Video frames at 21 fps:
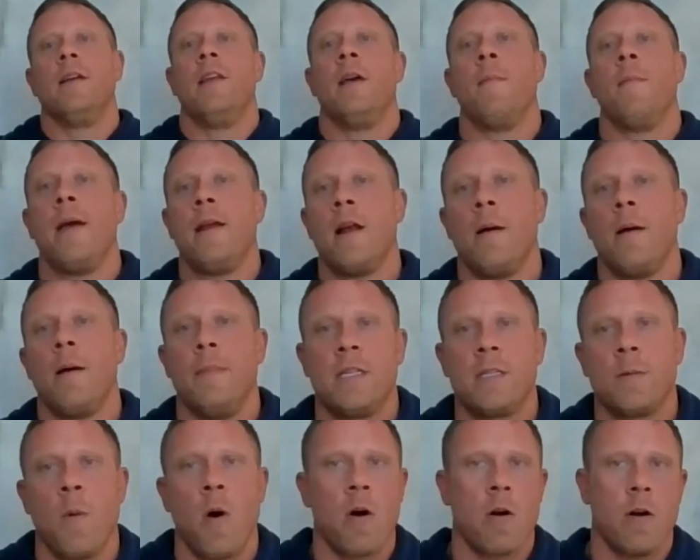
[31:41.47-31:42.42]
They may not be
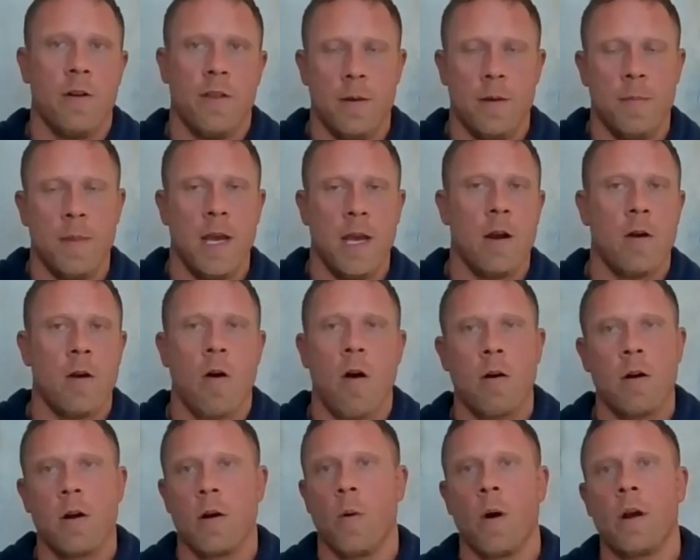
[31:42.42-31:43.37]
smarter than me or
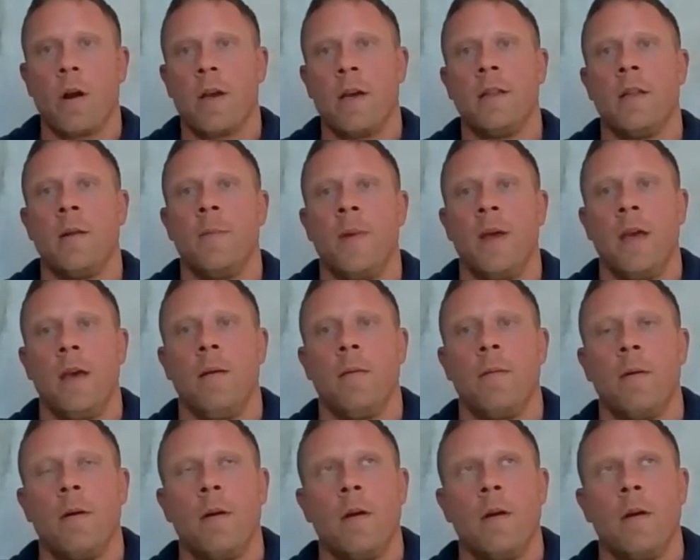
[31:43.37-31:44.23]
harder working than me